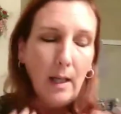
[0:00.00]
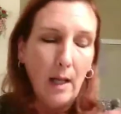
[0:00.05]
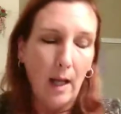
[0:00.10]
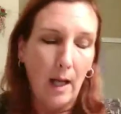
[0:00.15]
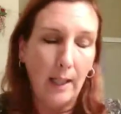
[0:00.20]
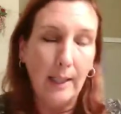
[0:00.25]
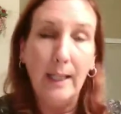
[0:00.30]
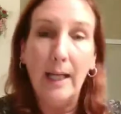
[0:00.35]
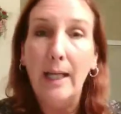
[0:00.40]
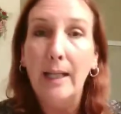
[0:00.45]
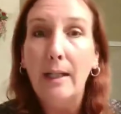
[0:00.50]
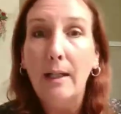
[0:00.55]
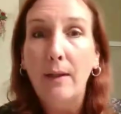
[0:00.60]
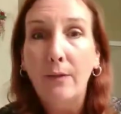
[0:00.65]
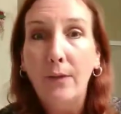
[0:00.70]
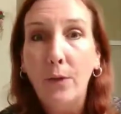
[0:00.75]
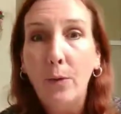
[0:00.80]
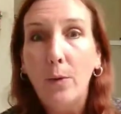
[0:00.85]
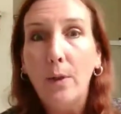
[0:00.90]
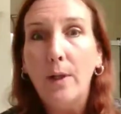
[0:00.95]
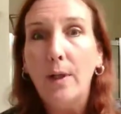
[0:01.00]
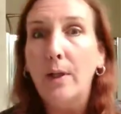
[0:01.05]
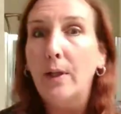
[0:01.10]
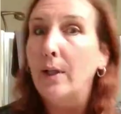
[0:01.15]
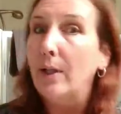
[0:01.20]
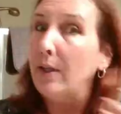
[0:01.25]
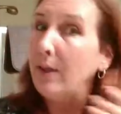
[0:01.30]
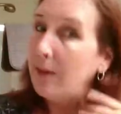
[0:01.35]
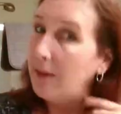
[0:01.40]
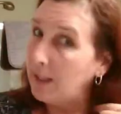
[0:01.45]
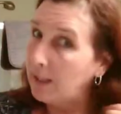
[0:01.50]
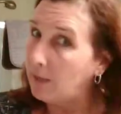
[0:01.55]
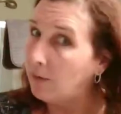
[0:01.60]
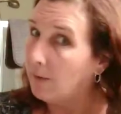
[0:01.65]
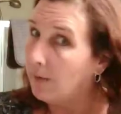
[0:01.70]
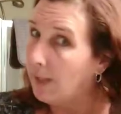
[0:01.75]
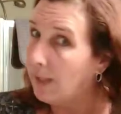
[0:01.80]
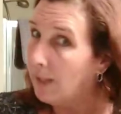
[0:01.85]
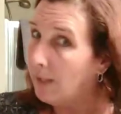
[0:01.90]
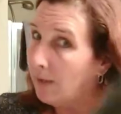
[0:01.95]
Again, if you are thicker
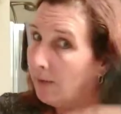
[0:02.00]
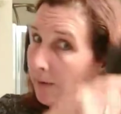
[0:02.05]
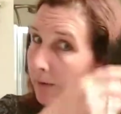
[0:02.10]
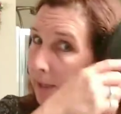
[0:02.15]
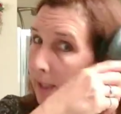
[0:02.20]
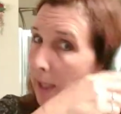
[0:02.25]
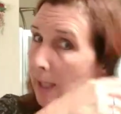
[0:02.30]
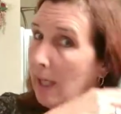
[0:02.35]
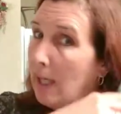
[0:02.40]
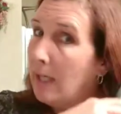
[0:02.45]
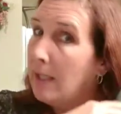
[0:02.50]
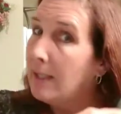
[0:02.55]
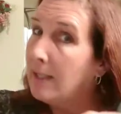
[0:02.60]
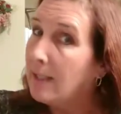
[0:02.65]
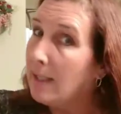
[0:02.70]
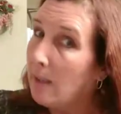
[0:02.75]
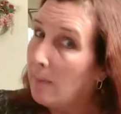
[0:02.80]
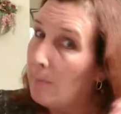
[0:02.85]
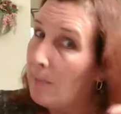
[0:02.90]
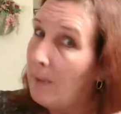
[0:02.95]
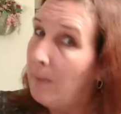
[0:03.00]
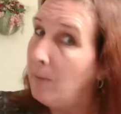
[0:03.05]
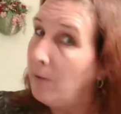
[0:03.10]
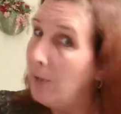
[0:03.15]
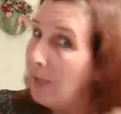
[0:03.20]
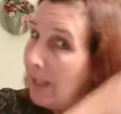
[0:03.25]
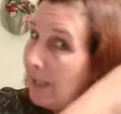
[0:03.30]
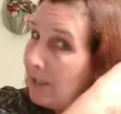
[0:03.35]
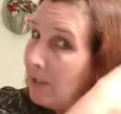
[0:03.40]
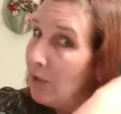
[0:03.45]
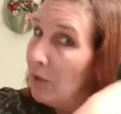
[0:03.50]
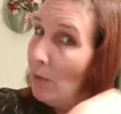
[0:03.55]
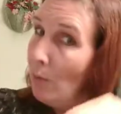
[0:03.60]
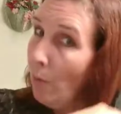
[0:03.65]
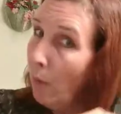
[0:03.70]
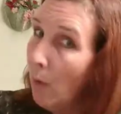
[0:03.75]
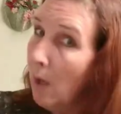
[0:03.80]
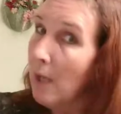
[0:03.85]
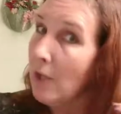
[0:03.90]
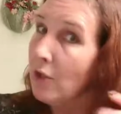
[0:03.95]
haired, some people like to
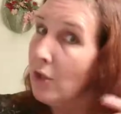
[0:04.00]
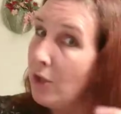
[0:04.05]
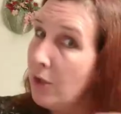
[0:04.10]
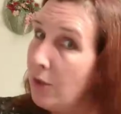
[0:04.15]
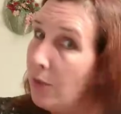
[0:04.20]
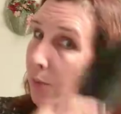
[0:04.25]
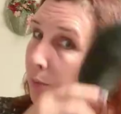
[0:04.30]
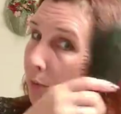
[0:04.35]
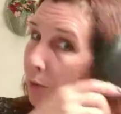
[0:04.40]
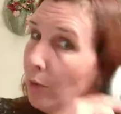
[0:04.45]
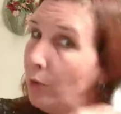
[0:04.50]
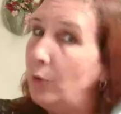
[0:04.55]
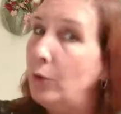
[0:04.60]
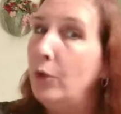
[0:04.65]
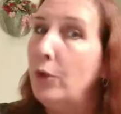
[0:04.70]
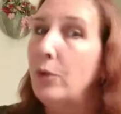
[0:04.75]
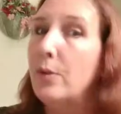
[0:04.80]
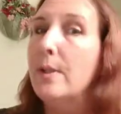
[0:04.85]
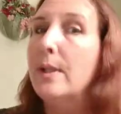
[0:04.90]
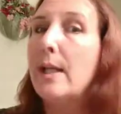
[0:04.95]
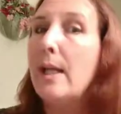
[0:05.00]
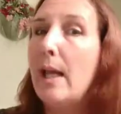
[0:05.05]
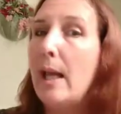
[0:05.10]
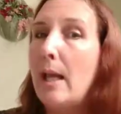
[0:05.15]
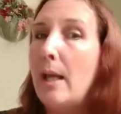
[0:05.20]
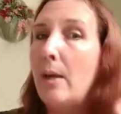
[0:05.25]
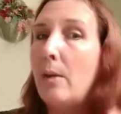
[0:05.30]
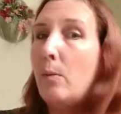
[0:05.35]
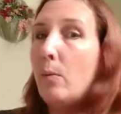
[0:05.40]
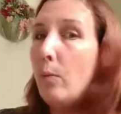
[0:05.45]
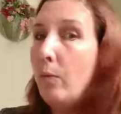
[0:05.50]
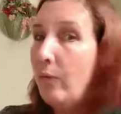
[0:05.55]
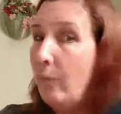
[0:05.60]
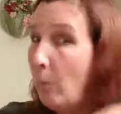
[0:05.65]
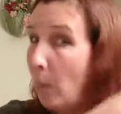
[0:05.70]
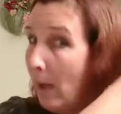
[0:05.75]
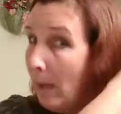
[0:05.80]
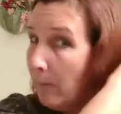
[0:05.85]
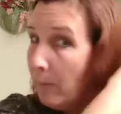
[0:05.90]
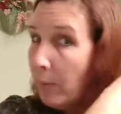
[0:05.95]
wash it through using a
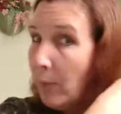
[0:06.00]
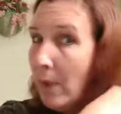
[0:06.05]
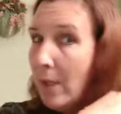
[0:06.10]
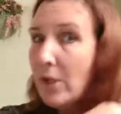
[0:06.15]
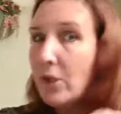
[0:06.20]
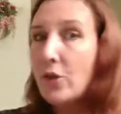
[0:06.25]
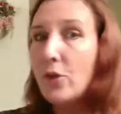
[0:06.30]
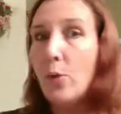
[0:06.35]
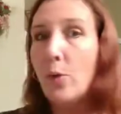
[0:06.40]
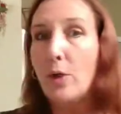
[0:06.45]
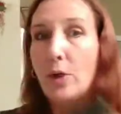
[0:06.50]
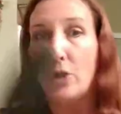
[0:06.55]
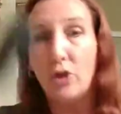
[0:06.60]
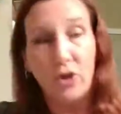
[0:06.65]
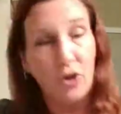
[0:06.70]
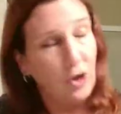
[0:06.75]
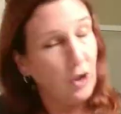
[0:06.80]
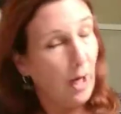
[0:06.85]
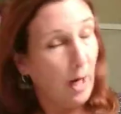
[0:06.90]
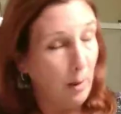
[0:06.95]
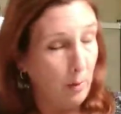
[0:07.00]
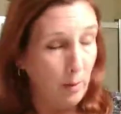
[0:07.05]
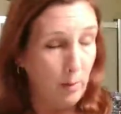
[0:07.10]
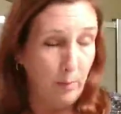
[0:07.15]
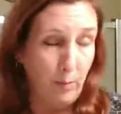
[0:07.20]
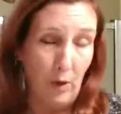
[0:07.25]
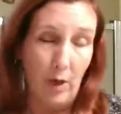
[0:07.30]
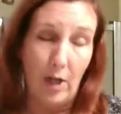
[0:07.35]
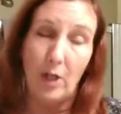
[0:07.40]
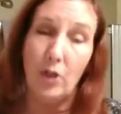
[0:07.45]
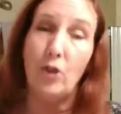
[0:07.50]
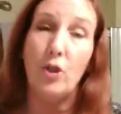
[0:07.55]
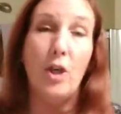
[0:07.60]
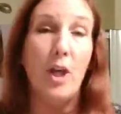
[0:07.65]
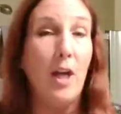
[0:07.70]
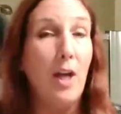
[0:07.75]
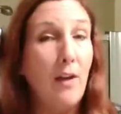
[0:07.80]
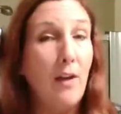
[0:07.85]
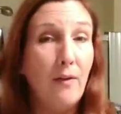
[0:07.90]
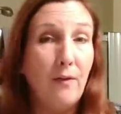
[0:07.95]
wet brush or a shower brush.
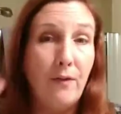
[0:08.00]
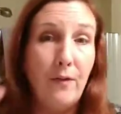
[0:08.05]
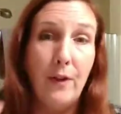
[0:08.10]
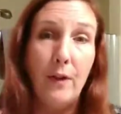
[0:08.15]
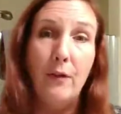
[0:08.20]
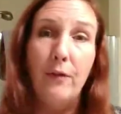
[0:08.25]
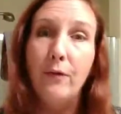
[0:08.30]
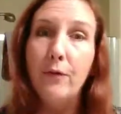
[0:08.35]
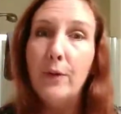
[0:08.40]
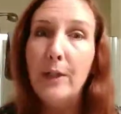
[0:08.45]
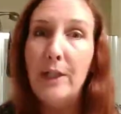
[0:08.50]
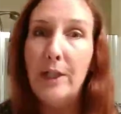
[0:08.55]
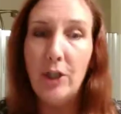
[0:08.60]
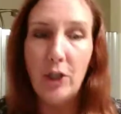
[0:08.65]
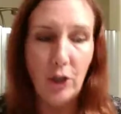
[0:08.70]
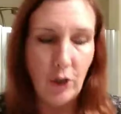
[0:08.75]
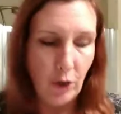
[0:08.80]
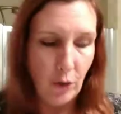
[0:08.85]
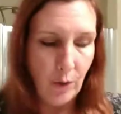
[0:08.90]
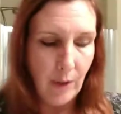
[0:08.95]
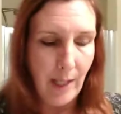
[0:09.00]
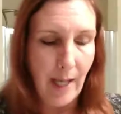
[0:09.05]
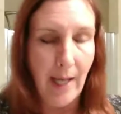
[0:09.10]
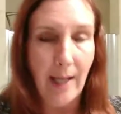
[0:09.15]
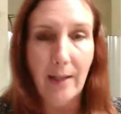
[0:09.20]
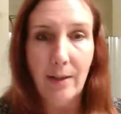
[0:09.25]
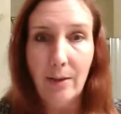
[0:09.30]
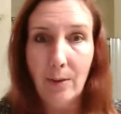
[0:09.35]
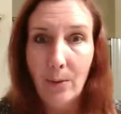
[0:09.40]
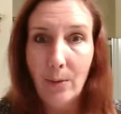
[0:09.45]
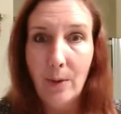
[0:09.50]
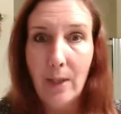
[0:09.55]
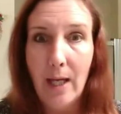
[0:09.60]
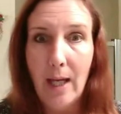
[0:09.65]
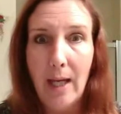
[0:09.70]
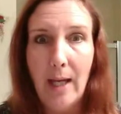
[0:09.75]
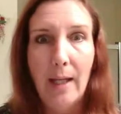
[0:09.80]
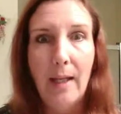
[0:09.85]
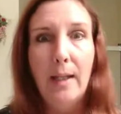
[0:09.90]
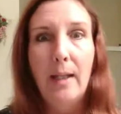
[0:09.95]
Feel free to do that,
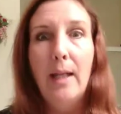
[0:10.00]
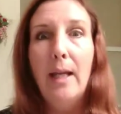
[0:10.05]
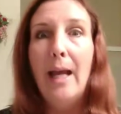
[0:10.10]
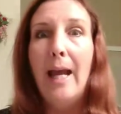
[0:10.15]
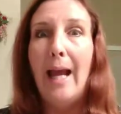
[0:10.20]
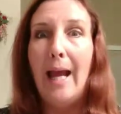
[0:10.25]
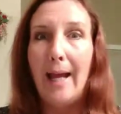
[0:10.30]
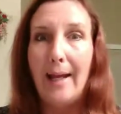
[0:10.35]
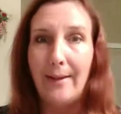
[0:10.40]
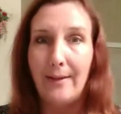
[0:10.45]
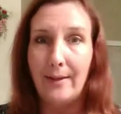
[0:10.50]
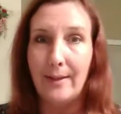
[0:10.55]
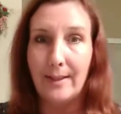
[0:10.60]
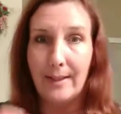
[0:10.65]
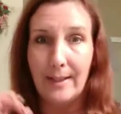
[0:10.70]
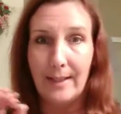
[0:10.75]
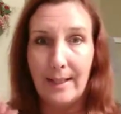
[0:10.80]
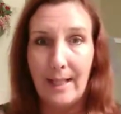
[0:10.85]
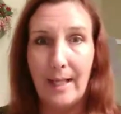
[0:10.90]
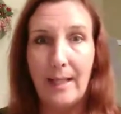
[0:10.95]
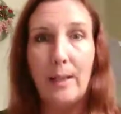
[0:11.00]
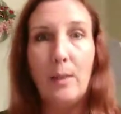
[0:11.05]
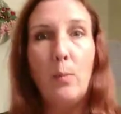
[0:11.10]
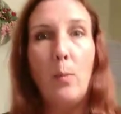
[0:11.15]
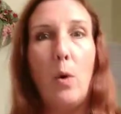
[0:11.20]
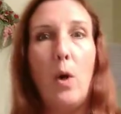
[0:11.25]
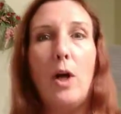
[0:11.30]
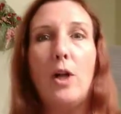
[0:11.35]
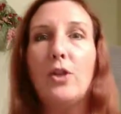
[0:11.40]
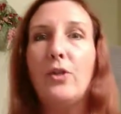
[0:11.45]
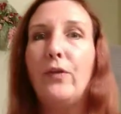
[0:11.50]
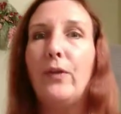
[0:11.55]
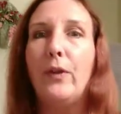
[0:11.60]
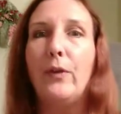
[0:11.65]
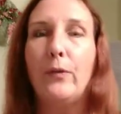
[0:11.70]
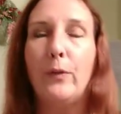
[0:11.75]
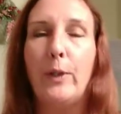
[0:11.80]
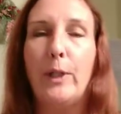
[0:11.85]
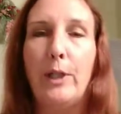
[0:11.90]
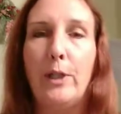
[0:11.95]
okay? And the second wash, feel
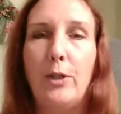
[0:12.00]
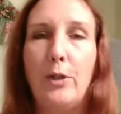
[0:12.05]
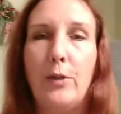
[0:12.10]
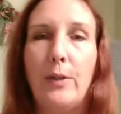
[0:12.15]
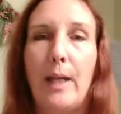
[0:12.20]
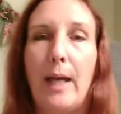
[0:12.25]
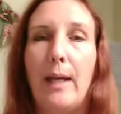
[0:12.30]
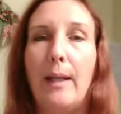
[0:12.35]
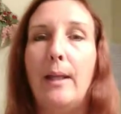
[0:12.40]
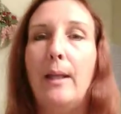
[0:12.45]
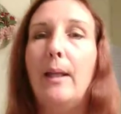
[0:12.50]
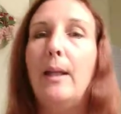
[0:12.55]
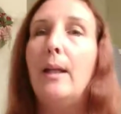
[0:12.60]
free to do that.